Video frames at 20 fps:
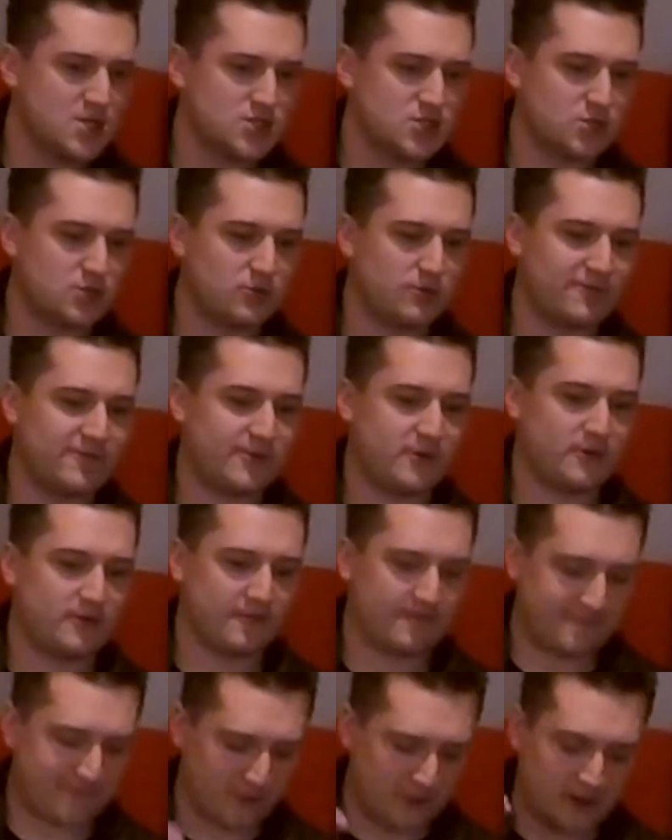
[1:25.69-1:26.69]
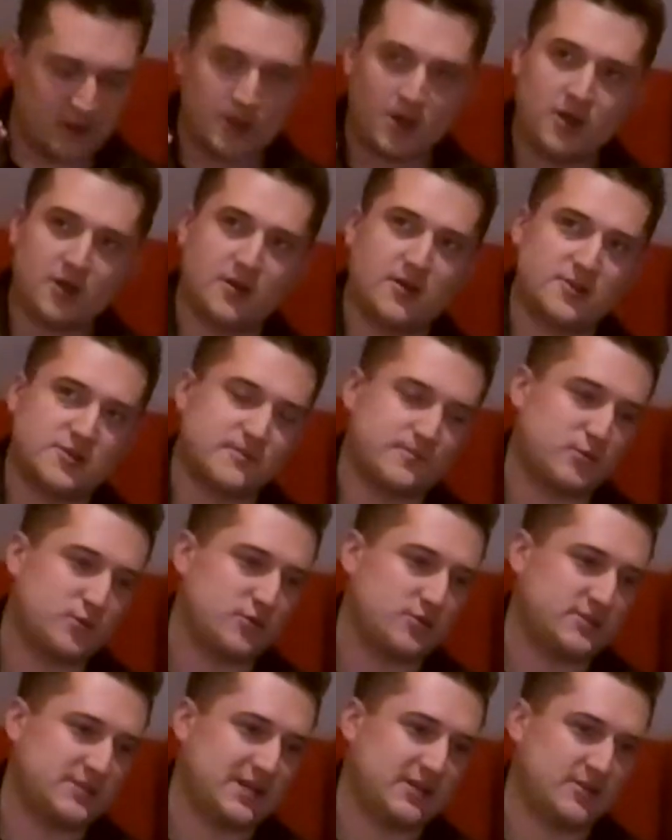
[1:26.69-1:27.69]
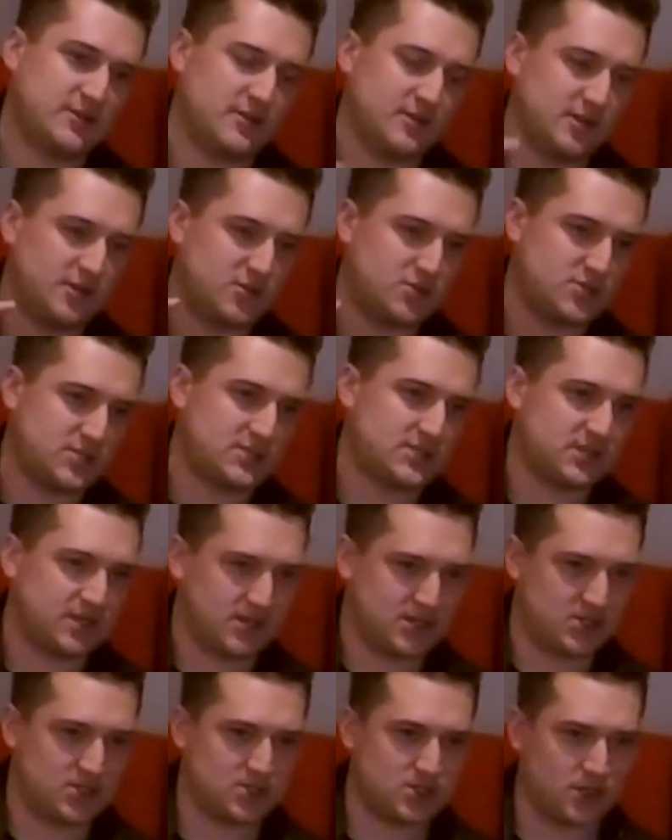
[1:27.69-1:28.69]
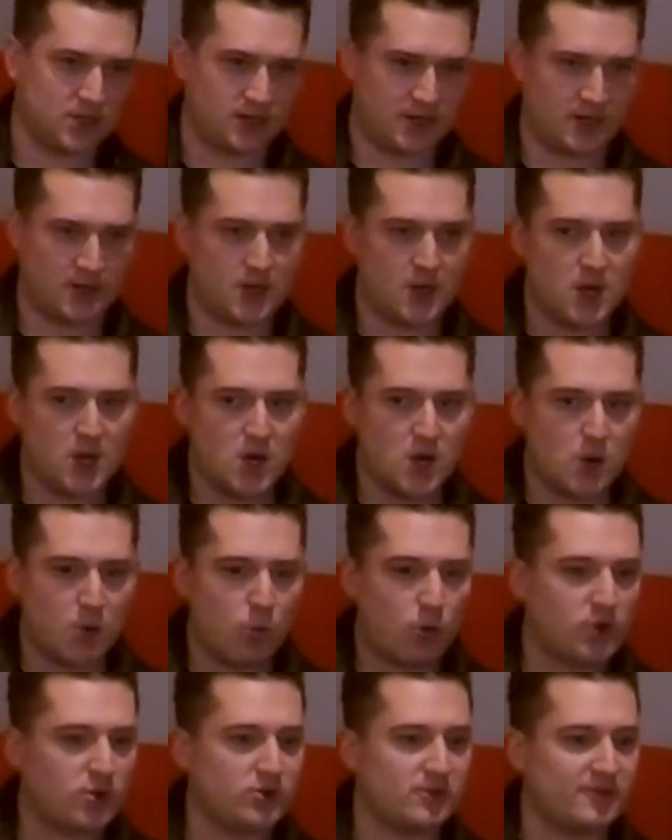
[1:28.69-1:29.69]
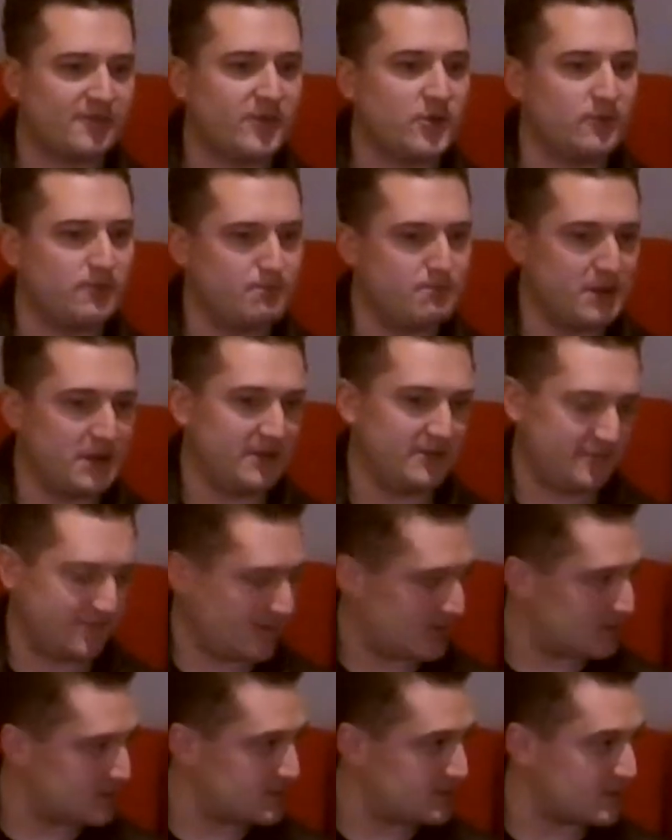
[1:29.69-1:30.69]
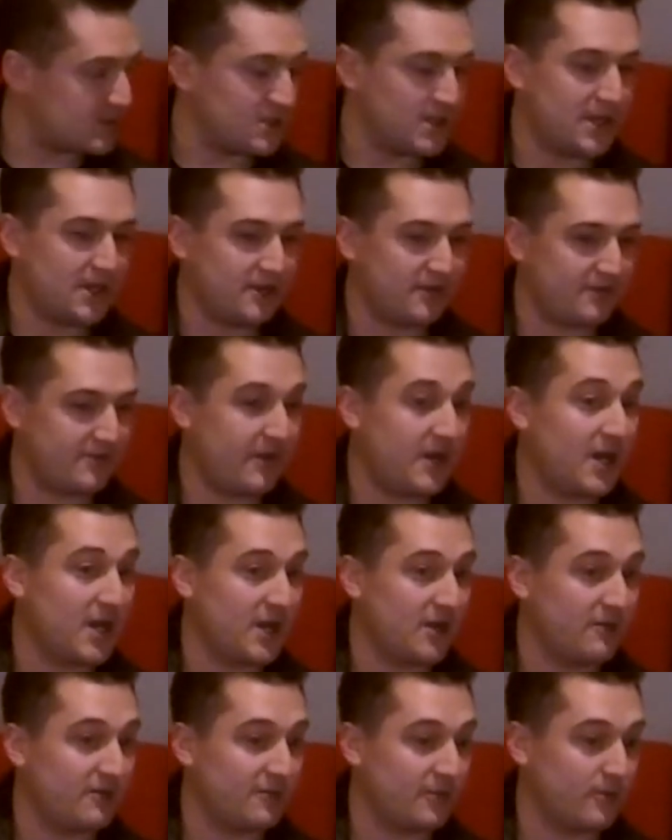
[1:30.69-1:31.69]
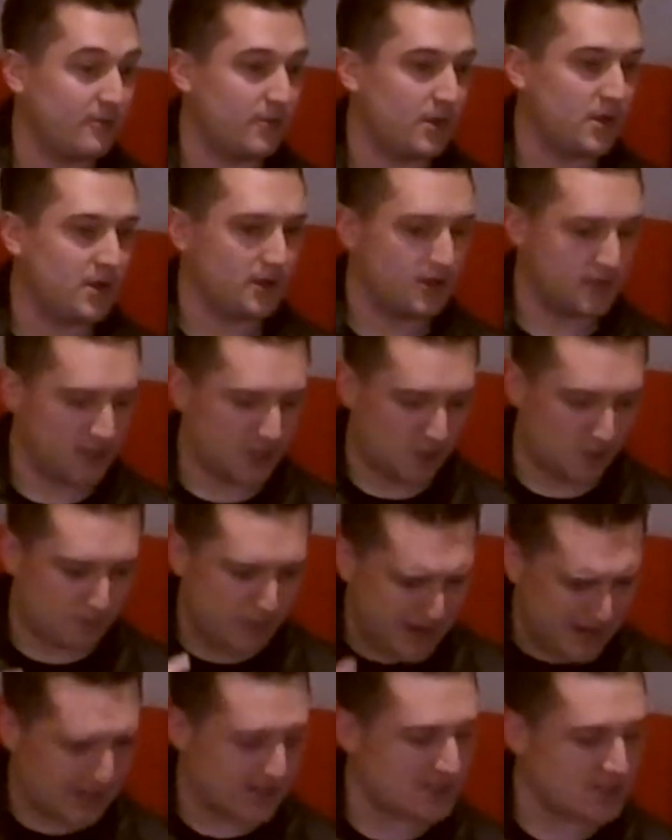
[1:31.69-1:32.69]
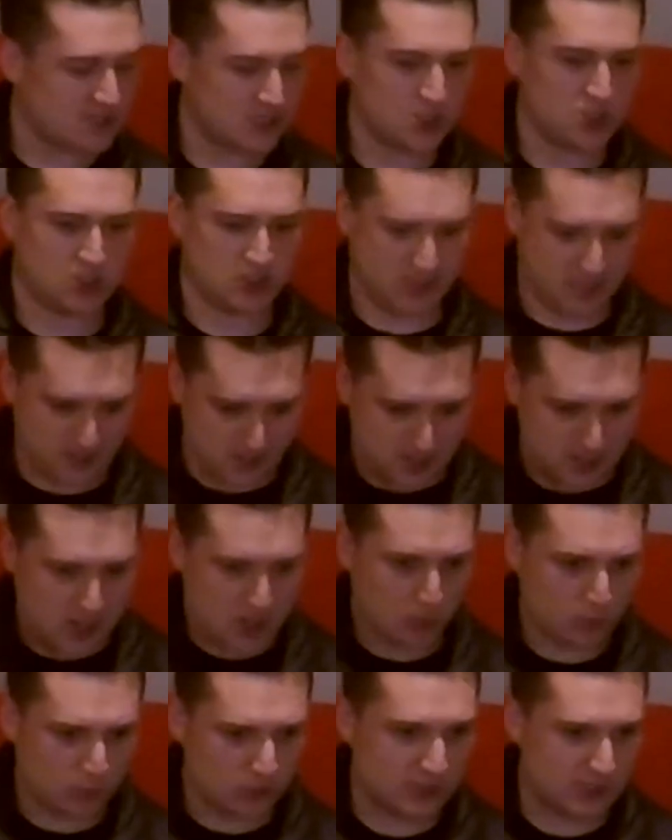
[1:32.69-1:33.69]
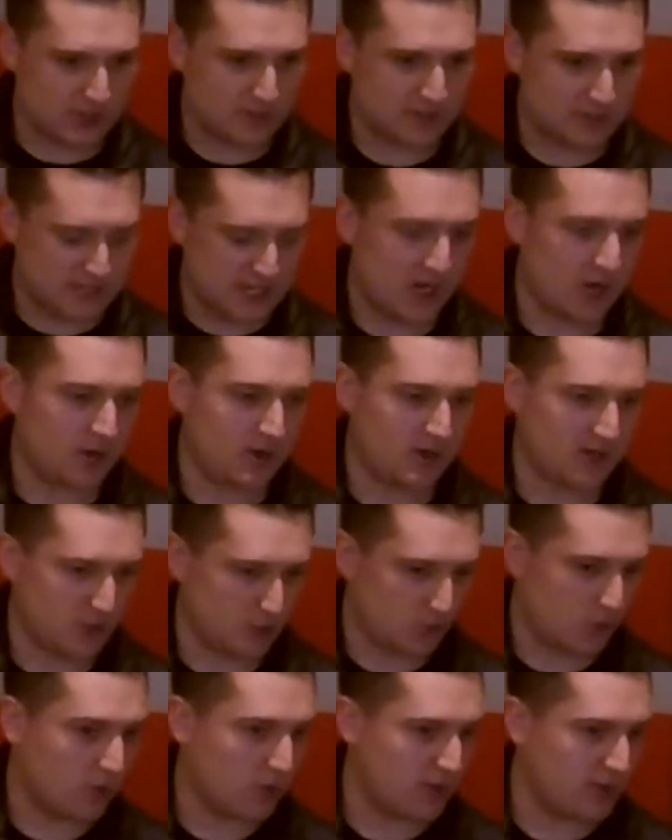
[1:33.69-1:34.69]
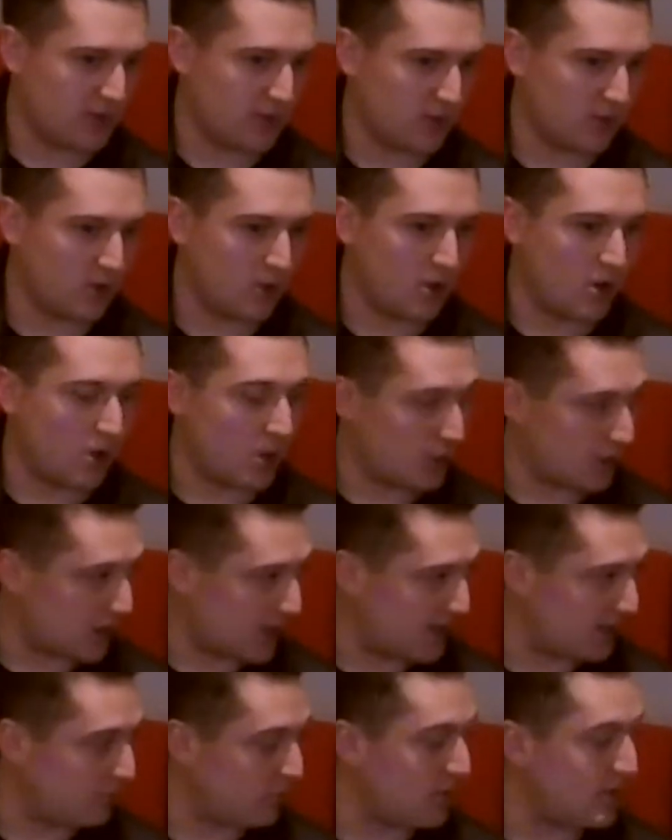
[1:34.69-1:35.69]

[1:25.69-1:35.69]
so for the young entrepreneurs out there that are just getting started, what are a few benefits that they can find from, you know, paying attention and really caring and growing their online